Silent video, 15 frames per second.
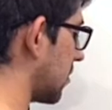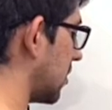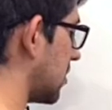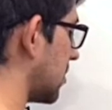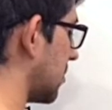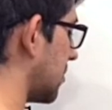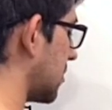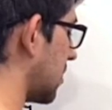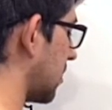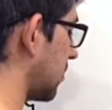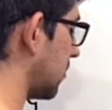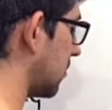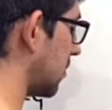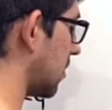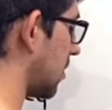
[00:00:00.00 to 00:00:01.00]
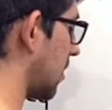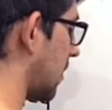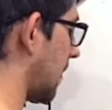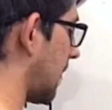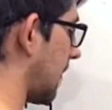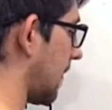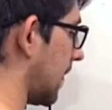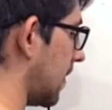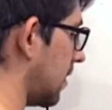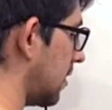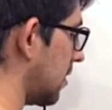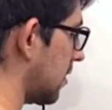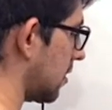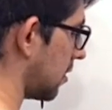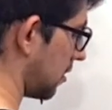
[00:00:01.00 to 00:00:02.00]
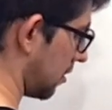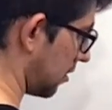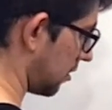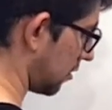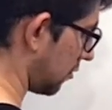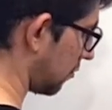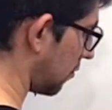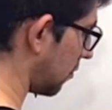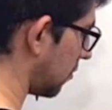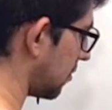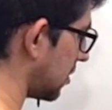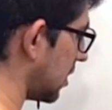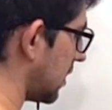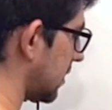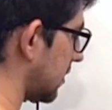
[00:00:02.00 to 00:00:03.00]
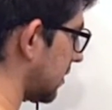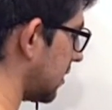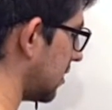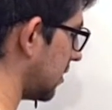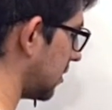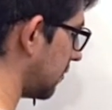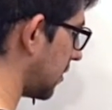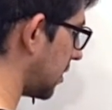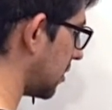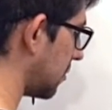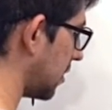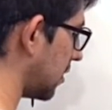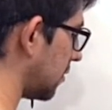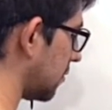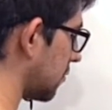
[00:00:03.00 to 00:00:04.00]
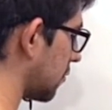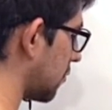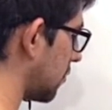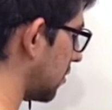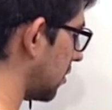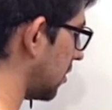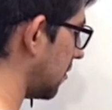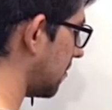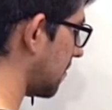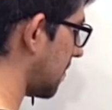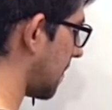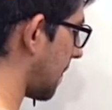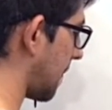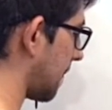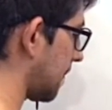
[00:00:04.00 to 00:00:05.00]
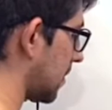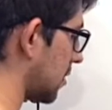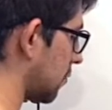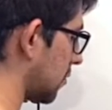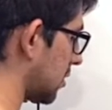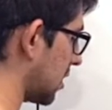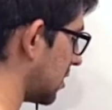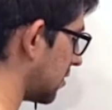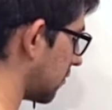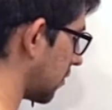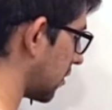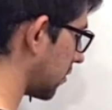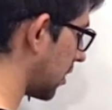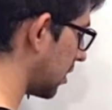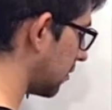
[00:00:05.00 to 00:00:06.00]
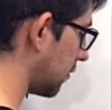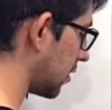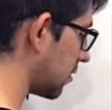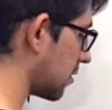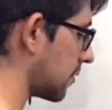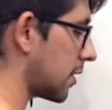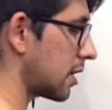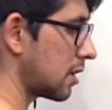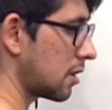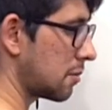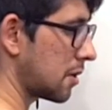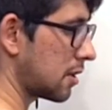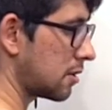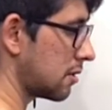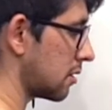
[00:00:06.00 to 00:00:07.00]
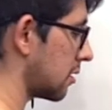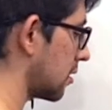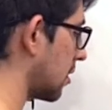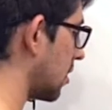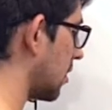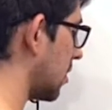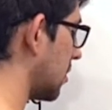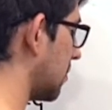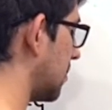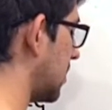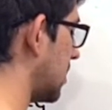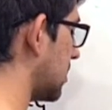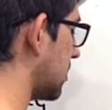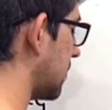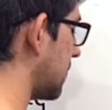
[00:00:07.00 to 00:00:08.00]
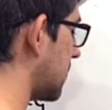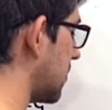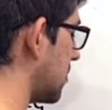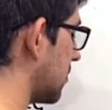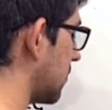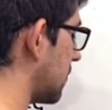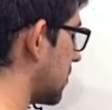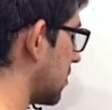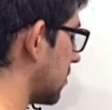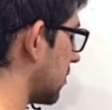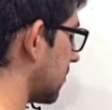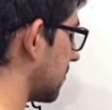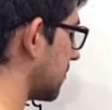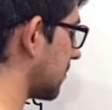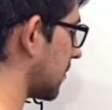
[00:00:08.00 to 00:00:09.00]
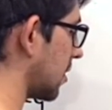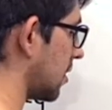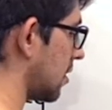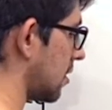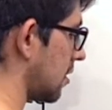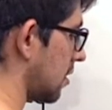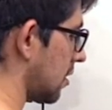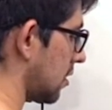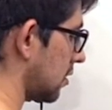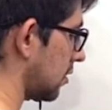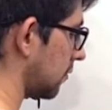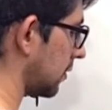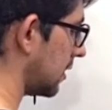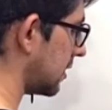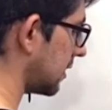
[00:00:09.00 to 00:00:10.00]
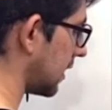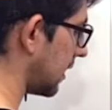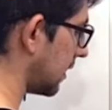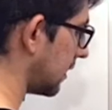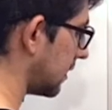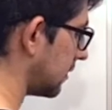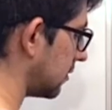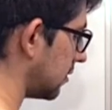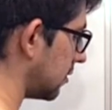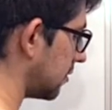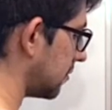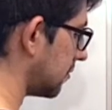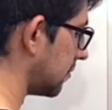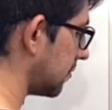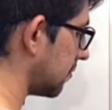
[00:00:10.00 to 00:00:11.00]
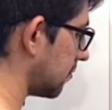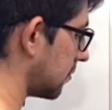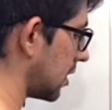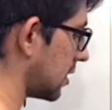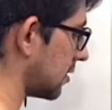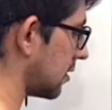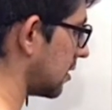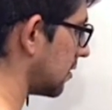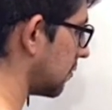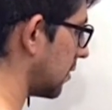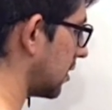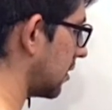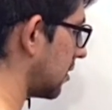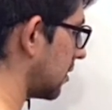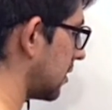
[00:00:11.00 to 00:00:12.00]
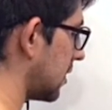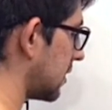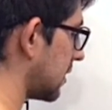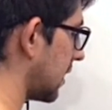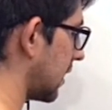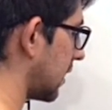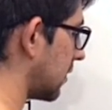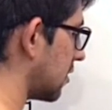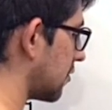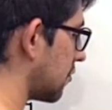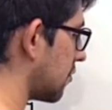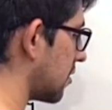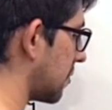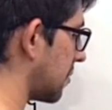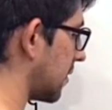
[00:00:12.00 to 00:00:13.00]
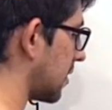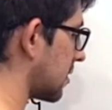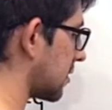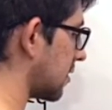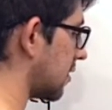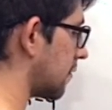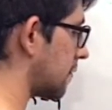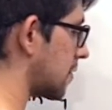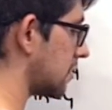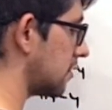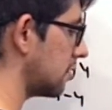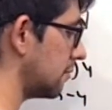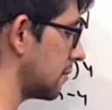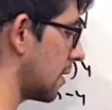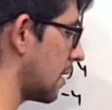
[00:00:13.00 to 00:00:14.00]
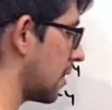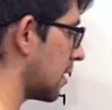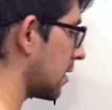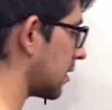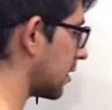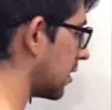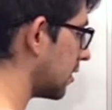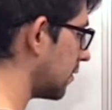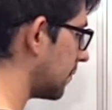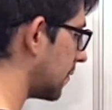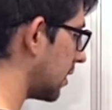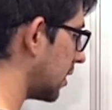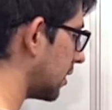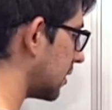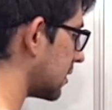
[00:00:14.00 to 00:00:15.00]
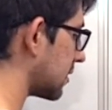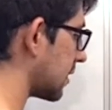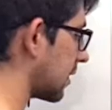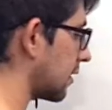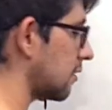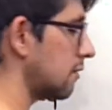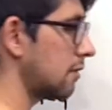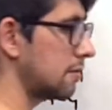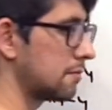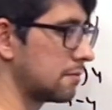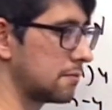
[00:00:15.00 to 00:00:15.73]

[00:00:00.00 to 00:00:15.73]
releasing bisector. A, so 60 divided by 2, 30. This was A3, right? We are dividing it by 2. Plus difference over 2. So this angle is this one. This angle is 30 plus D over 2. Can you find this angle?